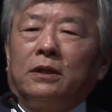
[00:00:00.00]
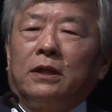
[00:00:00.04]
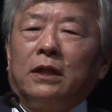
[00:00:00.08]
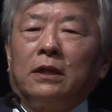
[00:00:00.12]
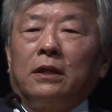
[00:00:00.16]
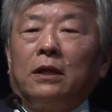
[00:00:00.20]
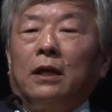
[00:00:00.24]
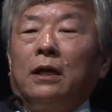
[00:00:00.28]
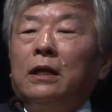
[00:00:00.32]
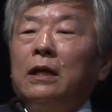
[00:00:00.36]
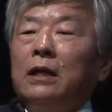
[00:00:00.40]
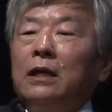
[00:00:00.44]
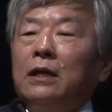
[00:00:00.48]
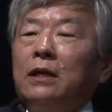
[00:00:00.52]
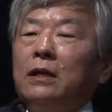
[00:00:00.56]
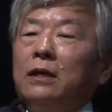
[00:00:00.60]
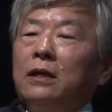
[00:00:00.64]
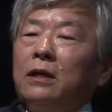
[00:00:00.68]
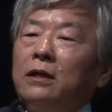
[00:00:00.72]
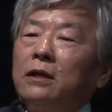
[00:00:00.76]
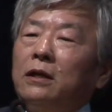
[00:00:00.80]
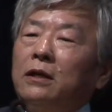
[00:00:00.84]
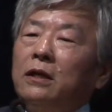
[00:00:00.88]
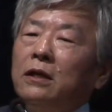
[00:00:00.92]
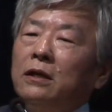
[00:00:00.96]
And
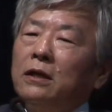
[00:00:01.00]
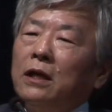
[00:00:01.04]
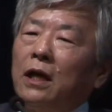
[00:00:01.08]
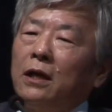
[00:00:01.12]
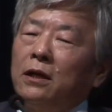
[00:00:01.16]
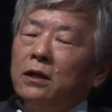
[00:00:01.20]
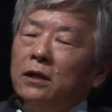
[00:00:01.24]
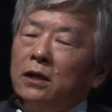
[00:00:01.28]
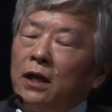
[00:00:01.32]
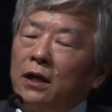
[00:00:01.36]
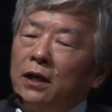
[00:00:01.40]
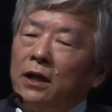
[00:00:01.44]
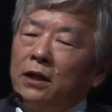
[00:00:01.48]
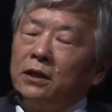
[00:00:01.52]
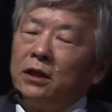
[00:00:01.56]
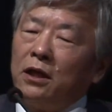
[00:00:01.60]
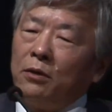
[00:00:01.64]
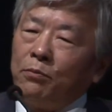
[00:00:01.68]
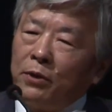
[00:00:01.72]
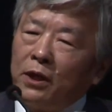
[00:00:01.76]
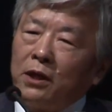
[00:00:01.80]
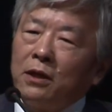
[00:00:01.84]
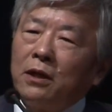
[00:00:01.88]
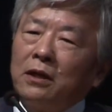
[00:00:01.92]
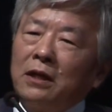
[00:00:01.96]

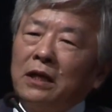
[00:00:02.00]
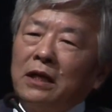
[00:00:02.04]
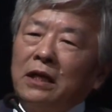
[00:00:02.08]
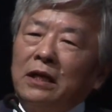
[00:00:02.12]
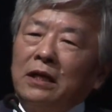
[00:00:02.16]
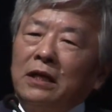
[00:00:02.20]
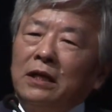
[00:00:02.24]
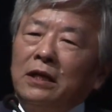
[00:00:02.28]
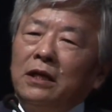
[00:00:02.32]
atypically,